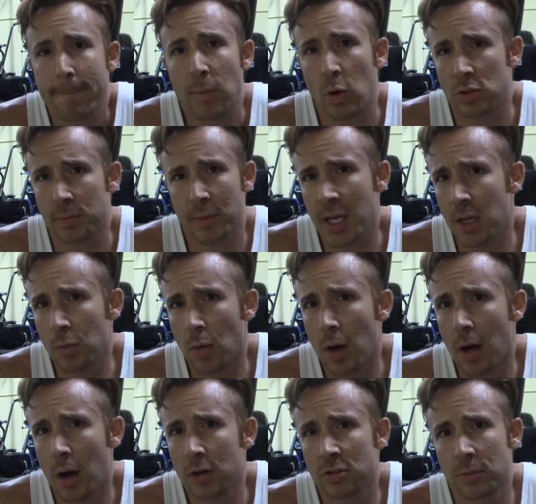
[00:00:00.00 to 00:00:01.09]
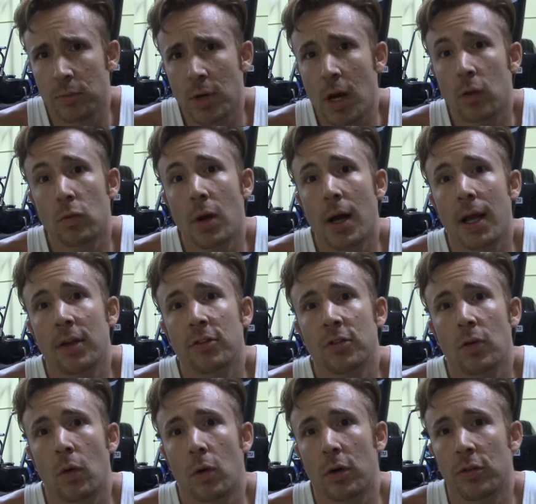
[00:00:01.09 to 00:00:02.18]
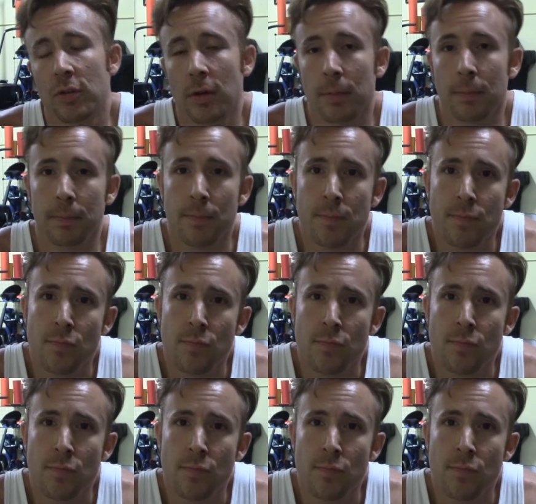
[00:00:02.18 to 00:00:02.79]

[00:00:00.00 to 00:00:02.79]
or some quinoa or some brown rice or some